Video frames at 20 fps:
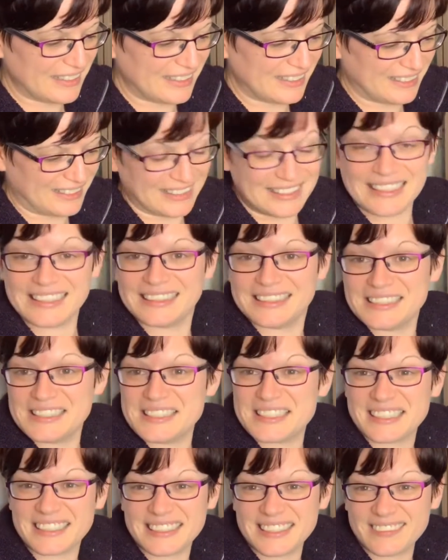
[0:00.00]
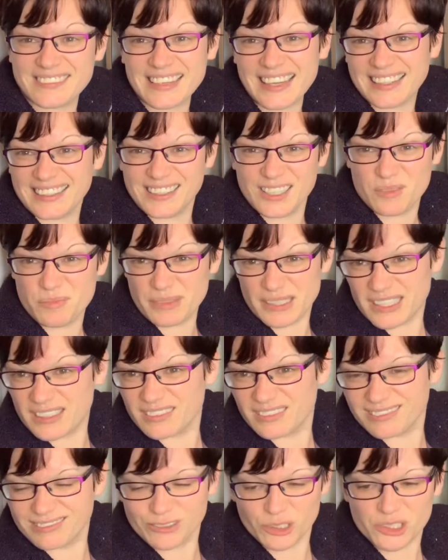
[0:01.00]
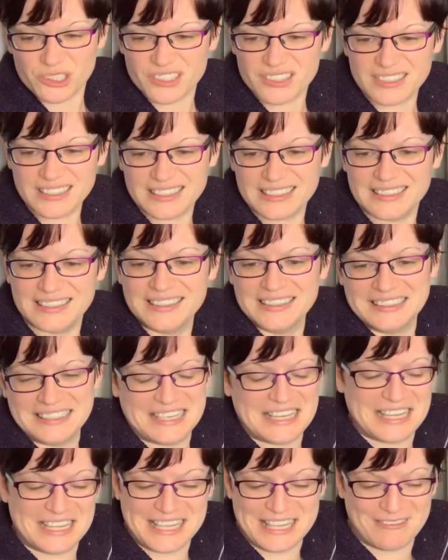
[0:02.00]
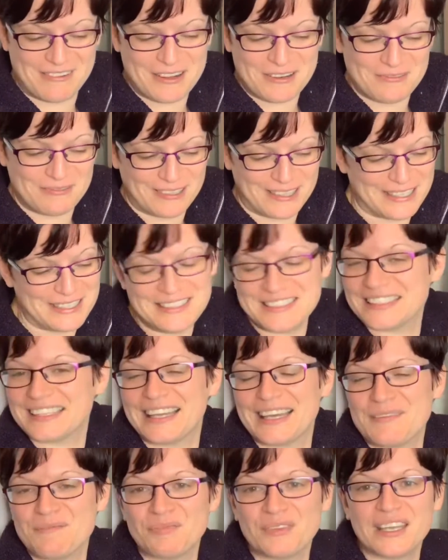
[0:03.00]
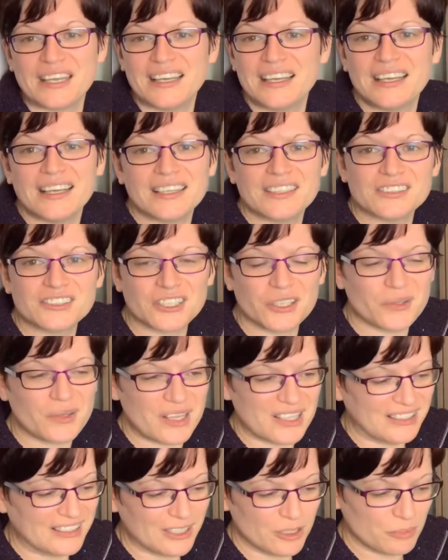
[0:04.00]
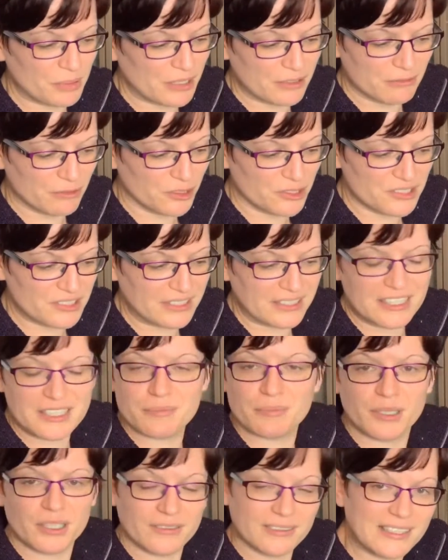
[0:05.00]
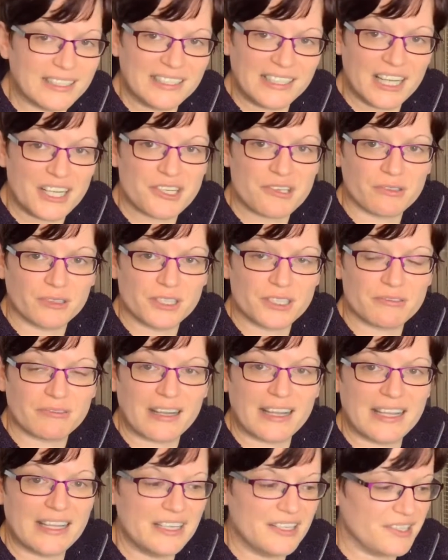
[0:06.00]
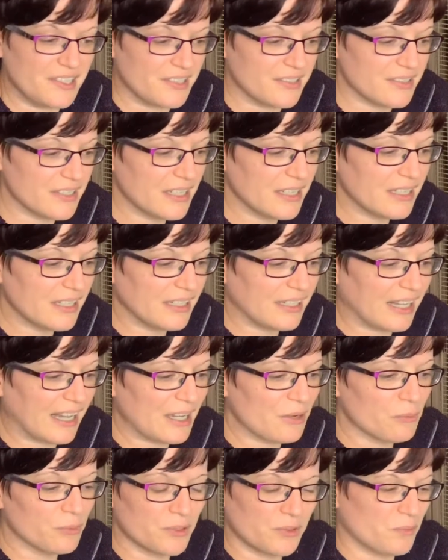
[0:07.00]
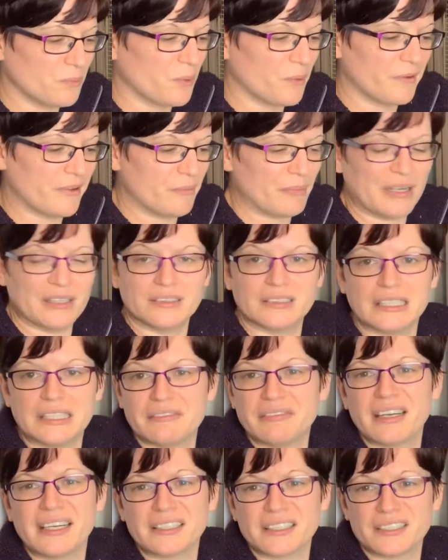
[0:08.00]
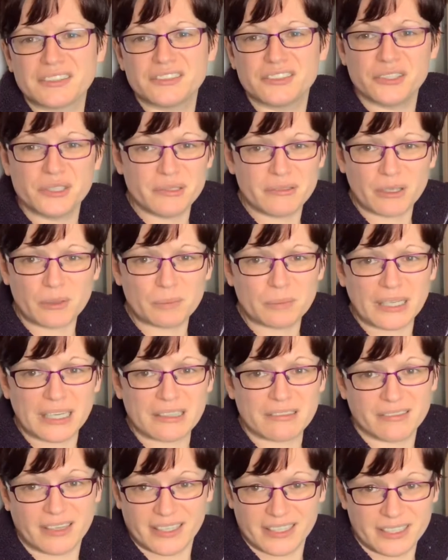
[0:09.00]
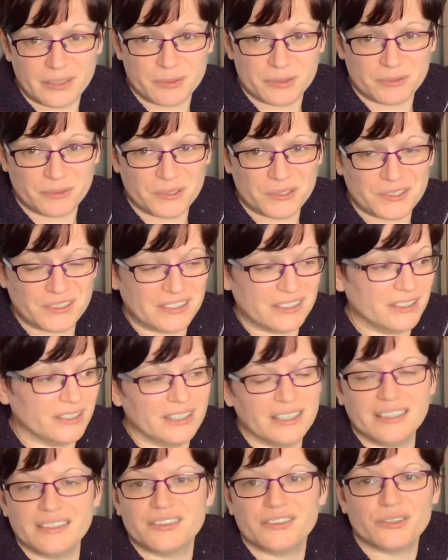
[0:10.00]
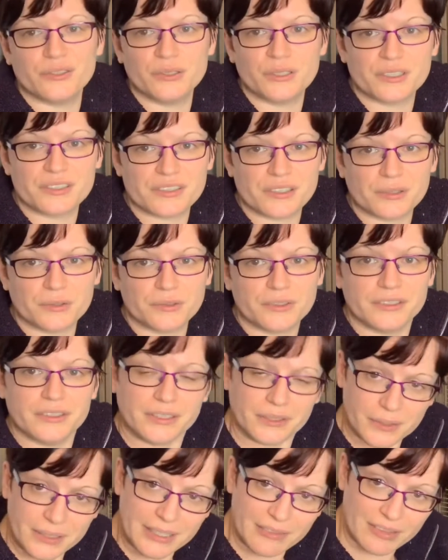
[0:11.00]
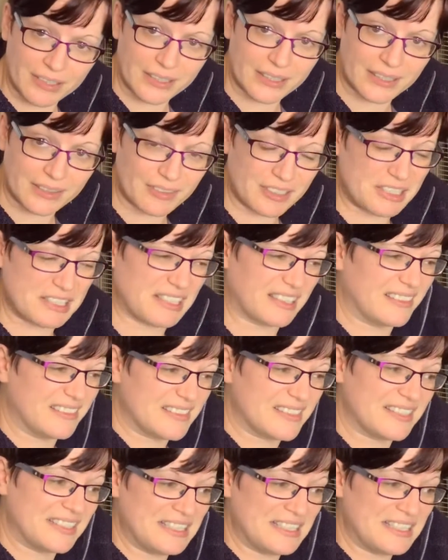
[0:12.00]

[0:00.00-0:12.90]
The kidneys kind of get a little bit rusty in their own right. So a little bit of rusting is perfectly natural as a rat ages. I wouldn't worry about it. If I had a 2-year-old black rat and it was rusty, it's 2 years old, you know, give it a chance.